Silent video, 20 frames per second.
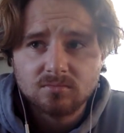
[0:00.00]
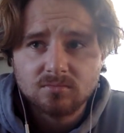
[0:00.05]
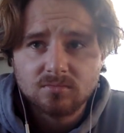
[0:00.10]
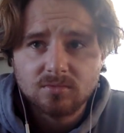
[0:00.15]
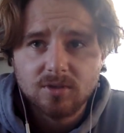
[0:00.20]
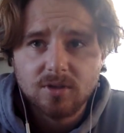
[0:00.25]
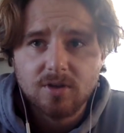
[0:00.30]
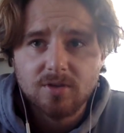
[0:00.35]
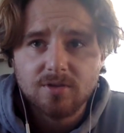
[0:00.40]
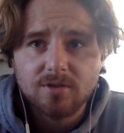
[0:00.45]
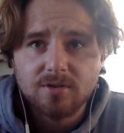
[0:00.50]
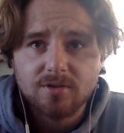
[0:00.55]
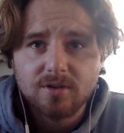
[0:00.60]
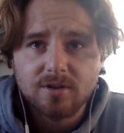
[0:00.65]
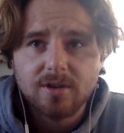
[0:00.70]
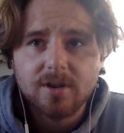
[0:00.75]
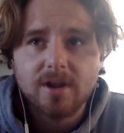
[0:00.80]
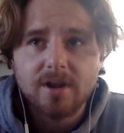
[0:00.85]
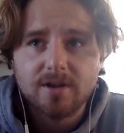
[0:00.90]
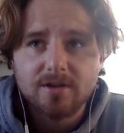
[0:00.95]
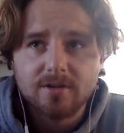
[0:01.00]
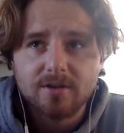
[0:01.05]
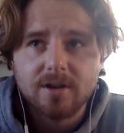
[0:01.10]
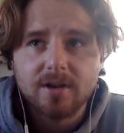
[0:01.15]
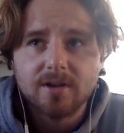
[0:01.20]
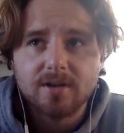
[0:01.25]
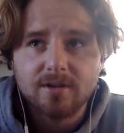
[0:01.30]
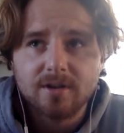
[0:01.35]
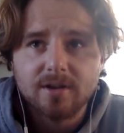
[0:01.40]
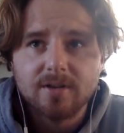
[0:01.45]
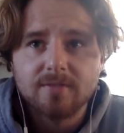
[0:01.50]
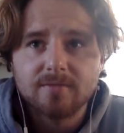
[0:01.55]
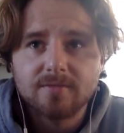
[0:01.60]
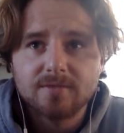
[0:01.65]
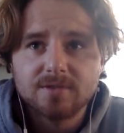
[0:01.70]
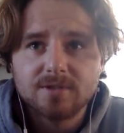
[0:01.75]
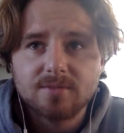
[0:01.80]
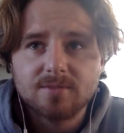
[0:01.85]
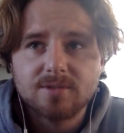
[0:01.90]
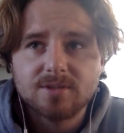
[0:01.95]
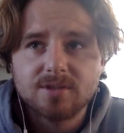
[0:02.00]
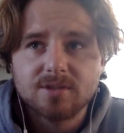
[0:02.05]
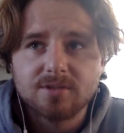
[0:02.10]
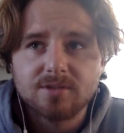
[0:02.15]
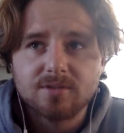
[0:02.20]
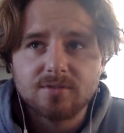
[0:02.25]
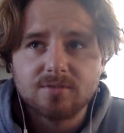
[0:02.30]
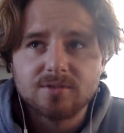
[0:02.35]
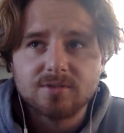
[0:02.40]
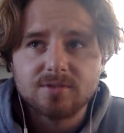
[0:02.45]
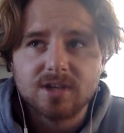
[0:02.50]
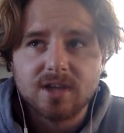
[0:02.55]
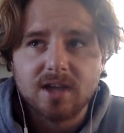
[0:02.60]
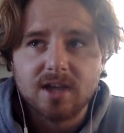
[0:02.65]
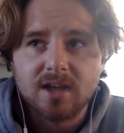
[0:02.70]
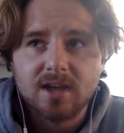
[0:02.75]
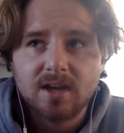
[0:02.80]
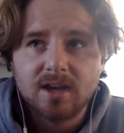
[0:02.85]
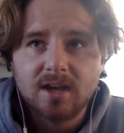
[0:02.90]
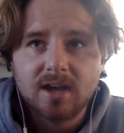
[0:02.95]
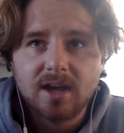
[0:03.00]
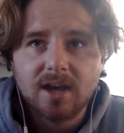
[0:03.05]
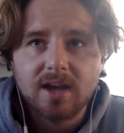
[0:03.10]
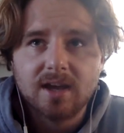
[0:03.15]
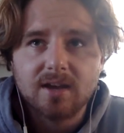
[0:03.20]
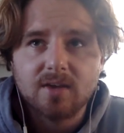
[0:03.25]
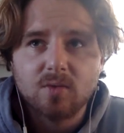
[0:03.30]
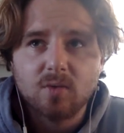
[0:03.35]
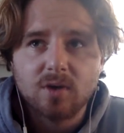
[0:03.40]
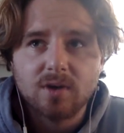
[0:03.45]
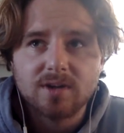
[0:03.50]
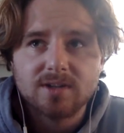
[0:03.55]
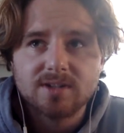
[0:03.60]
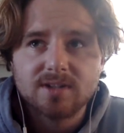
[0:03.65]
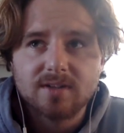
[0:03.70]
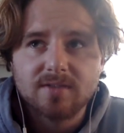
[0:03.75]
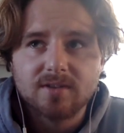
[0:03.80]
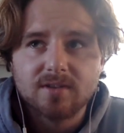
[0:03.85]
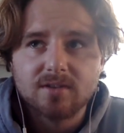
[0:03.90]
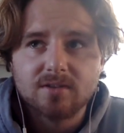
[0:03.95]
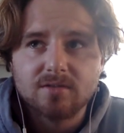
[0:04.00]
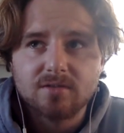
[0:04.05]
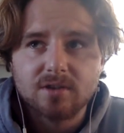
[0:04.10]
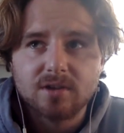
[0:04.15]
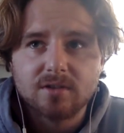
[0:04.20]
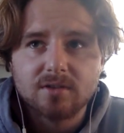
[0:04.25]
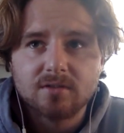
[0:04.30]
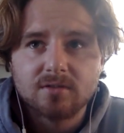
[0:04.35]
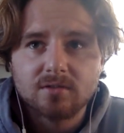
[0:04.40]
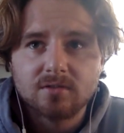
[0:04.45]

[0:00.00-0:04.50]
Yo, you're right. You're right. For some reason, I thought it was like 81-73.